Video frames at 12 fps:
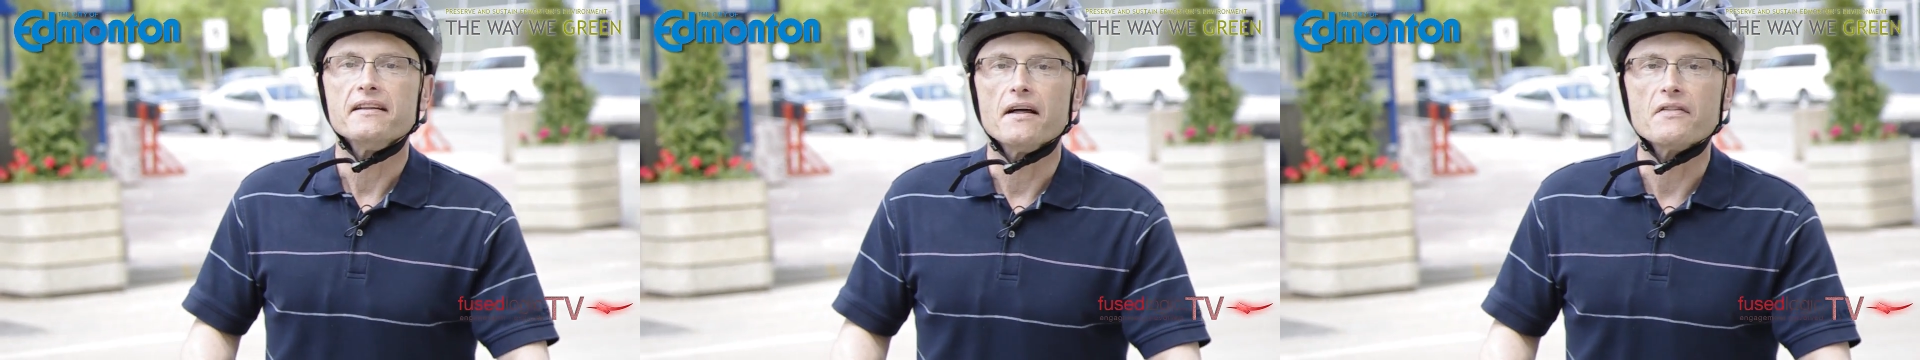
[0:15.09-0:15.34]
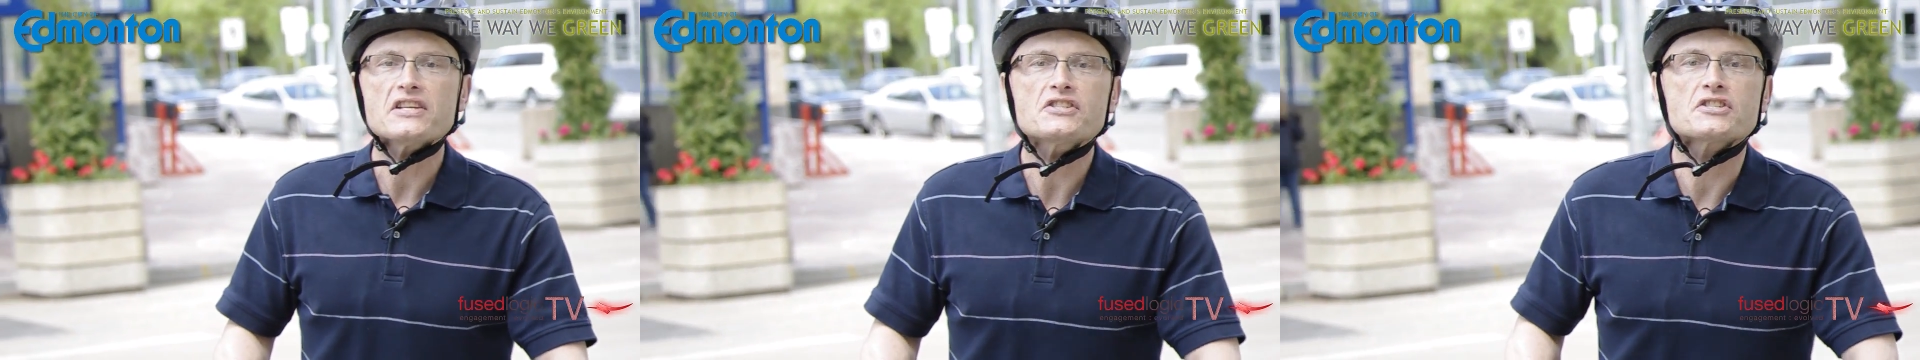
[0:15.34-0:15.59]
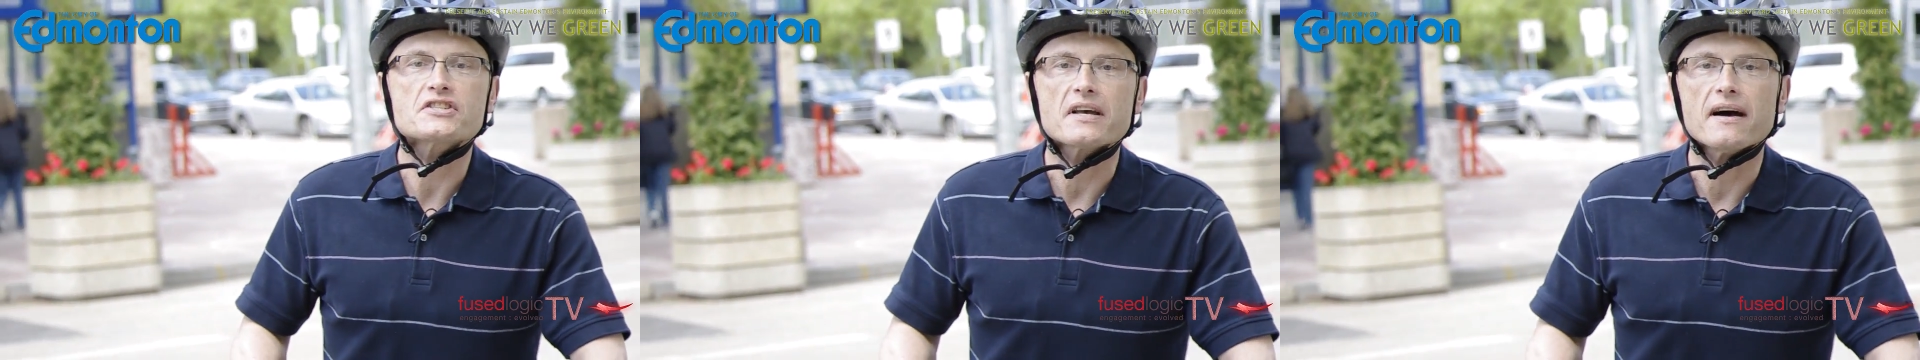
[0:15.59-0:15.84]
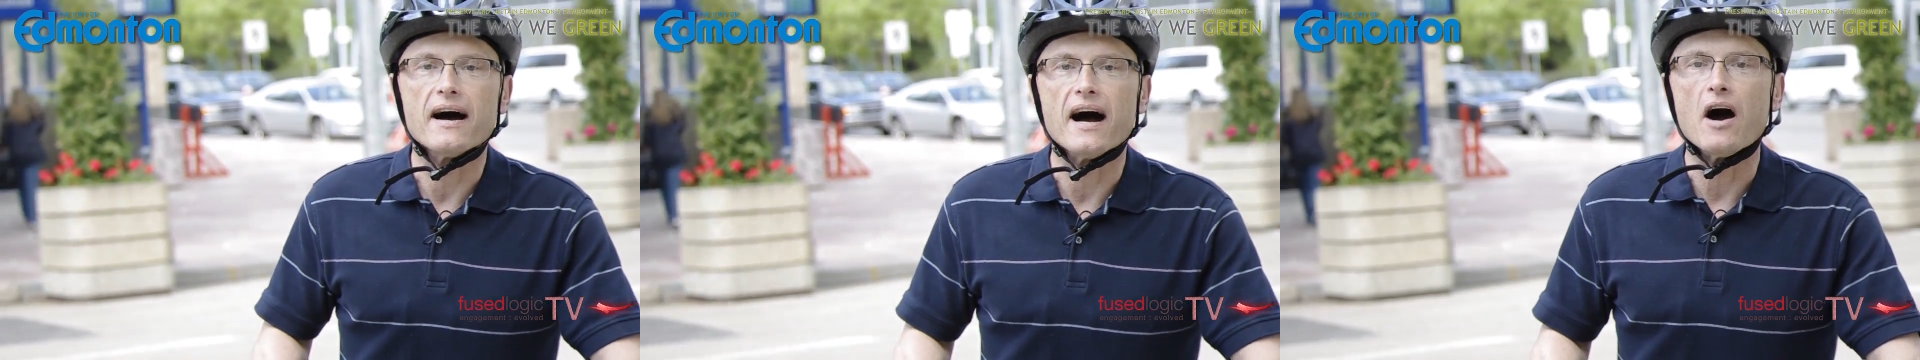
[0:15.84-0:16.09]
Now, this is
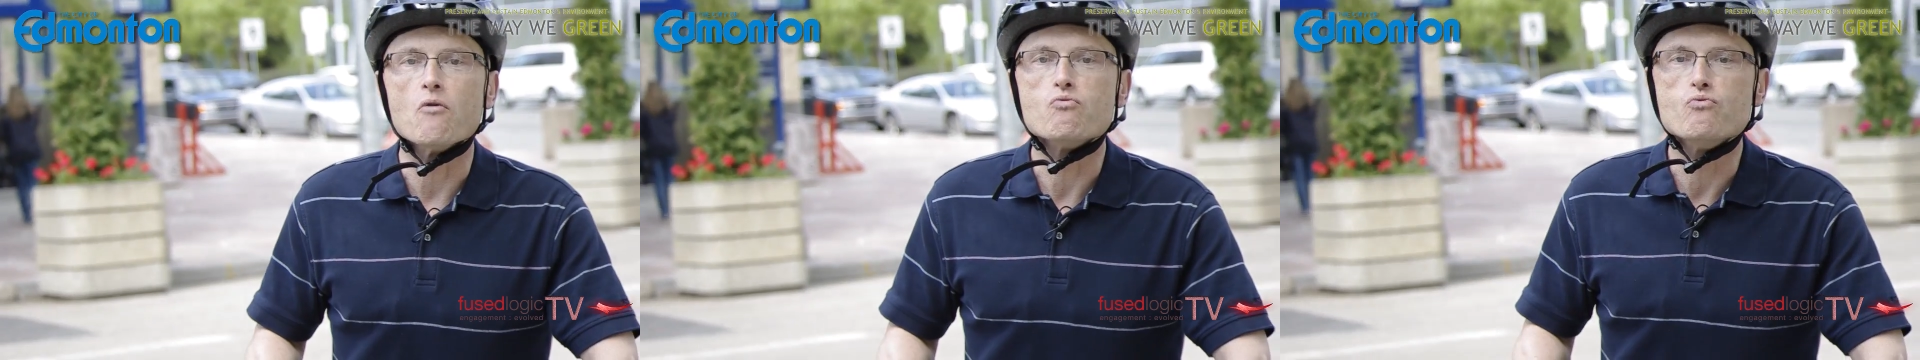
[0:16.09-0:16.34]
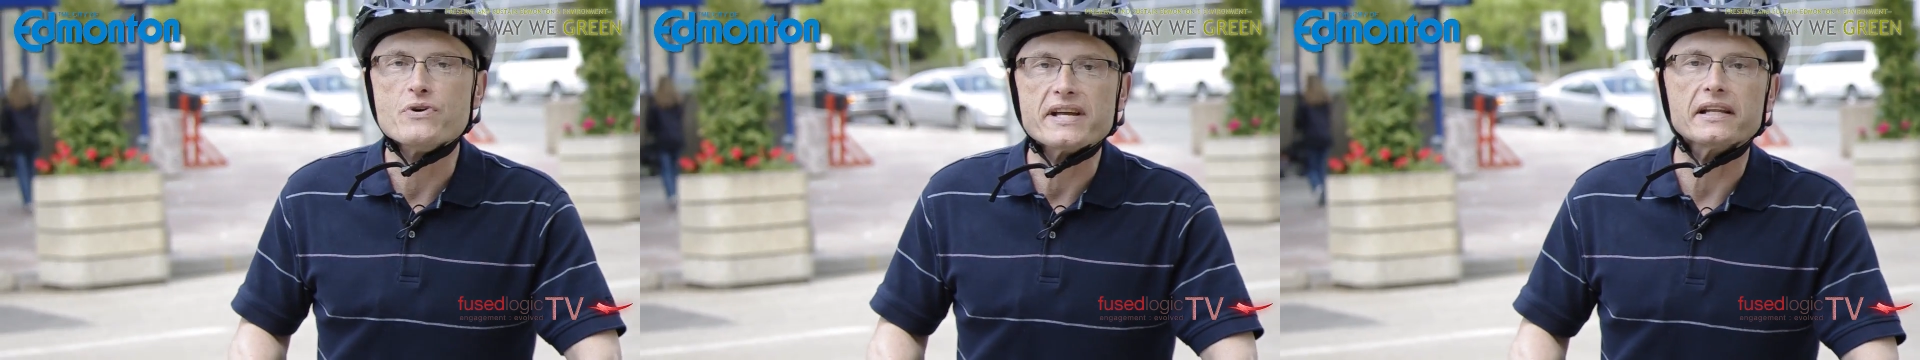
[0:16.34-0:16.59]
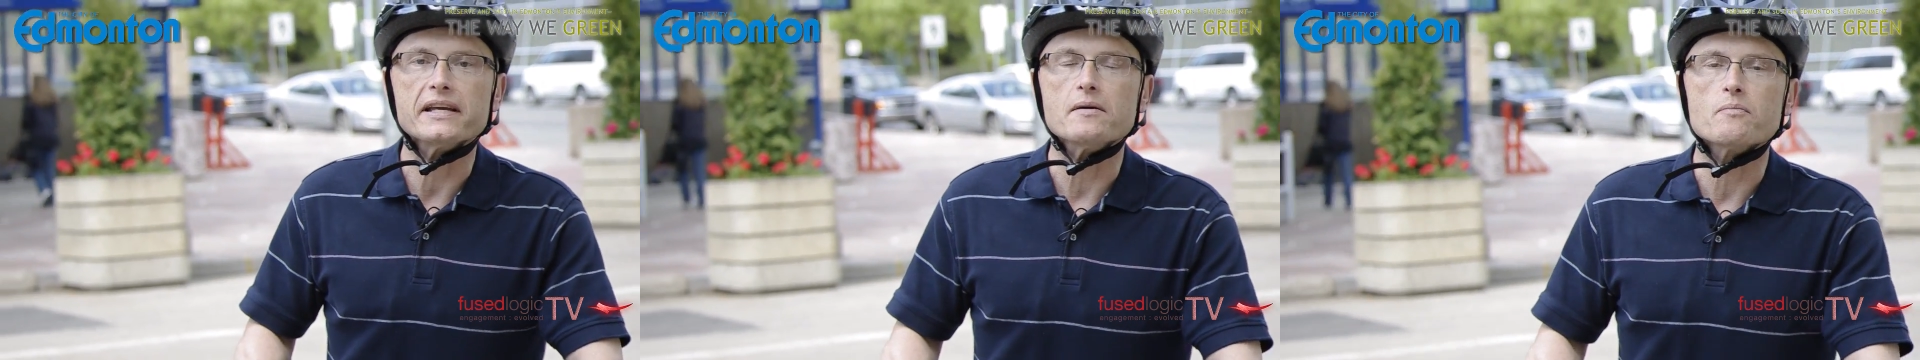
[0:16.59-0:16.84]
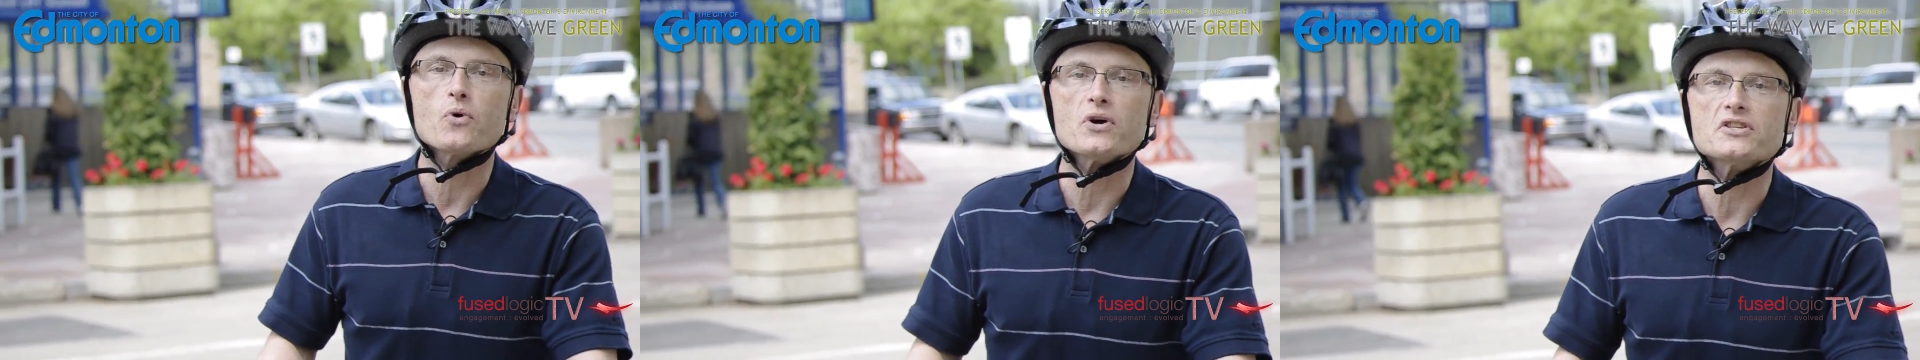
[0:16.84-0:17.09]
a
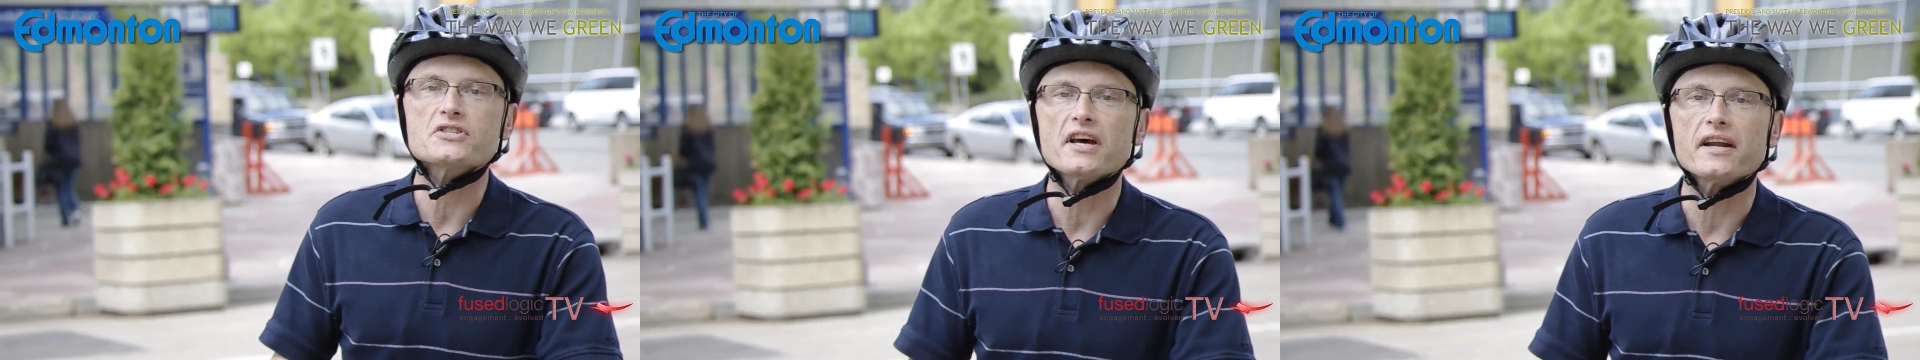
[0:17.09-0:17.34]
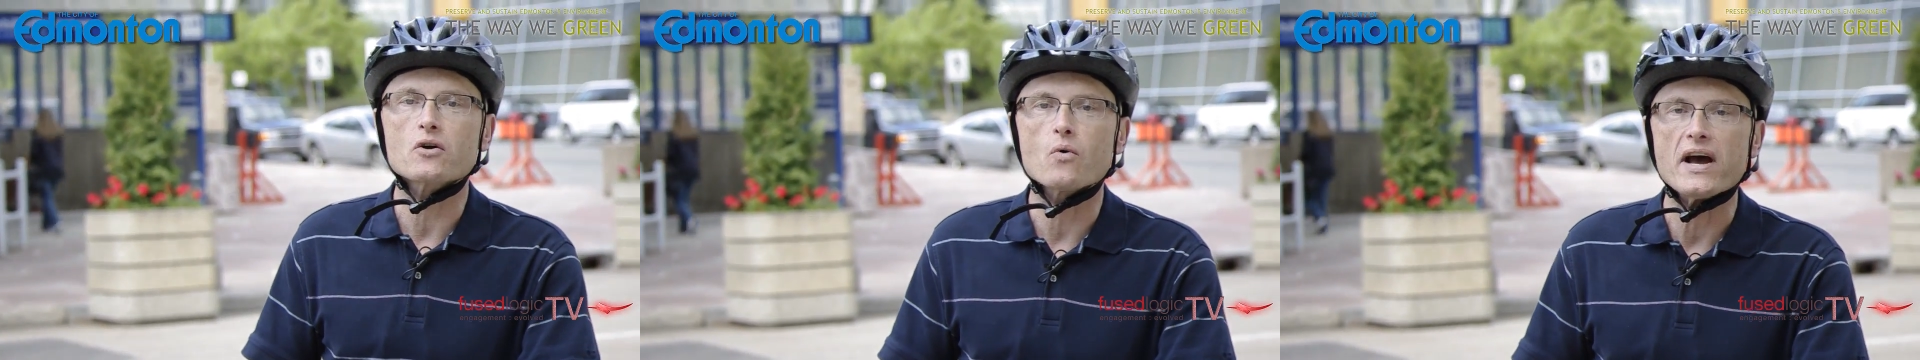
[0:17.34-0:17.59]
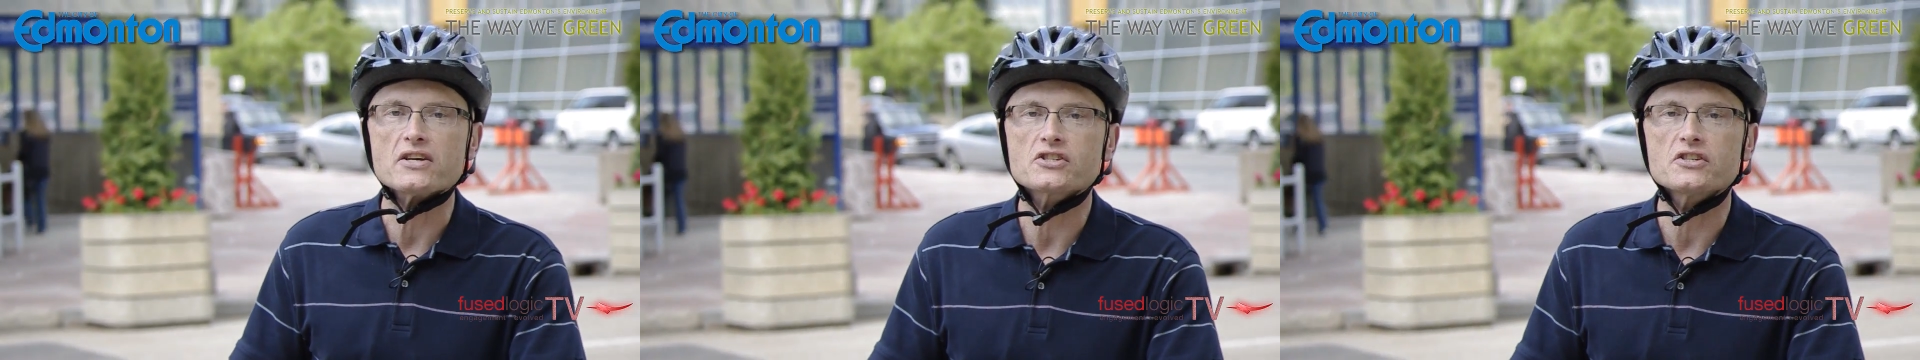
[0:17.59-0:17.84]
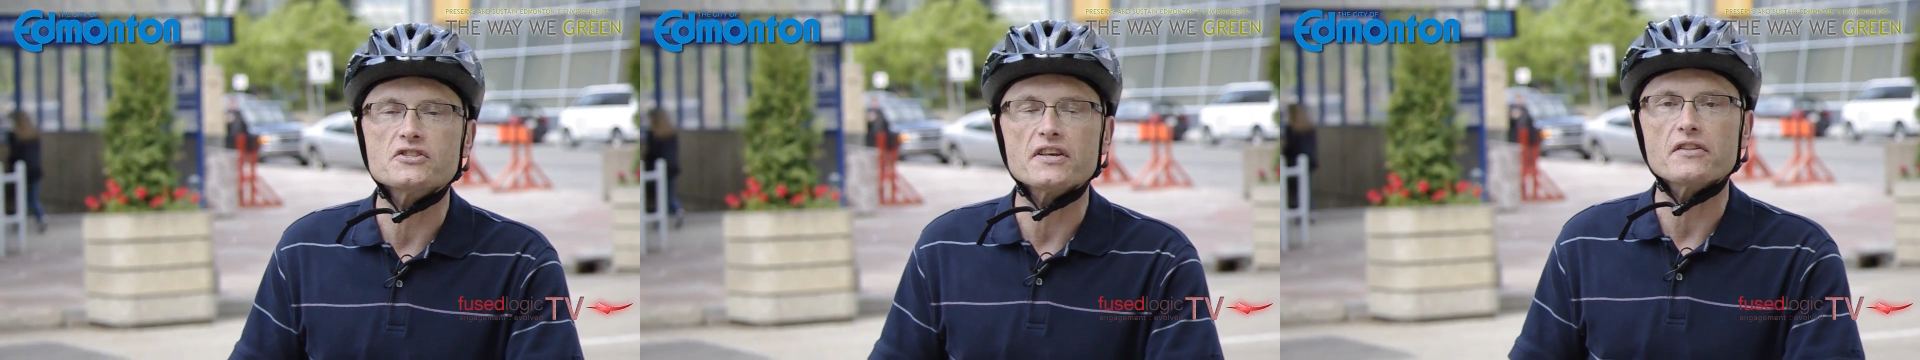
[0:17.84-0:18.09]
really important set of
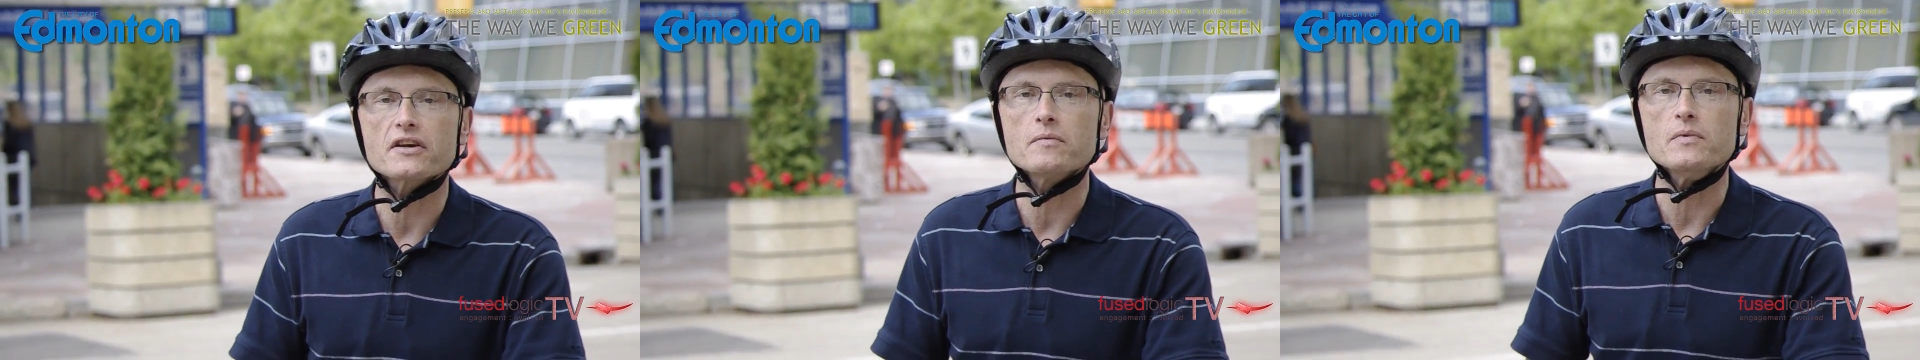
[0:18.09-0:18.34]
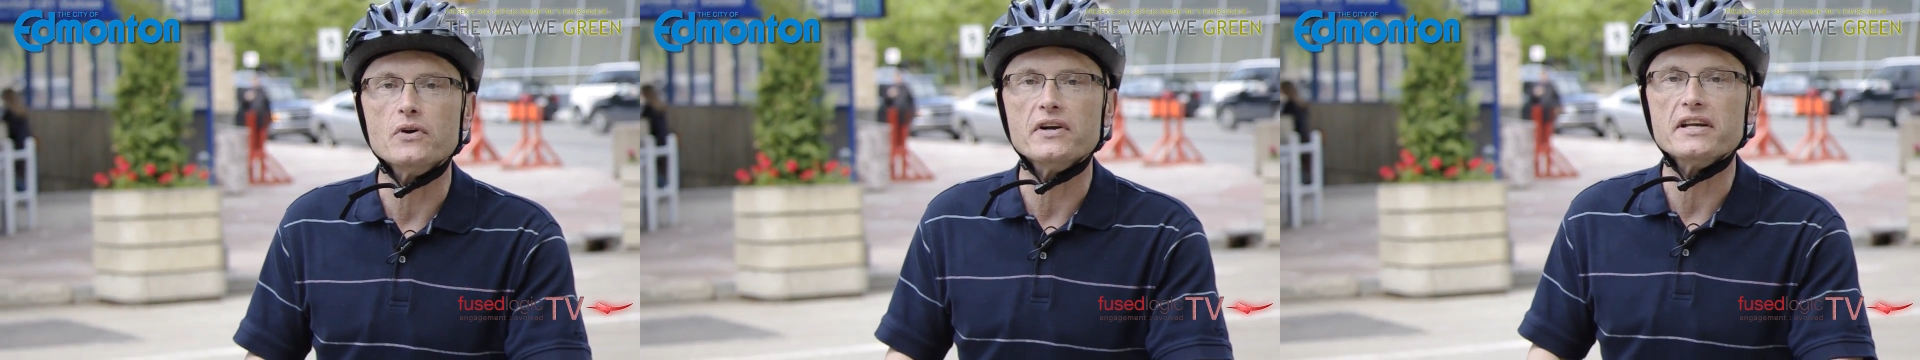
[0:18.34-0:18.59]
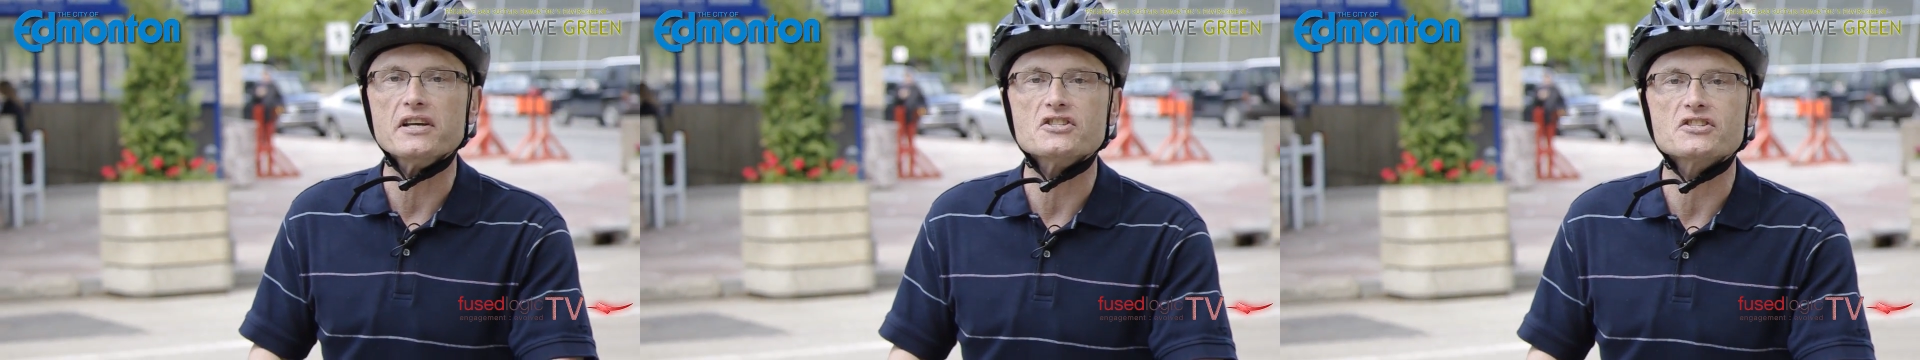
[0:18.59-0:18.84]
questions that the community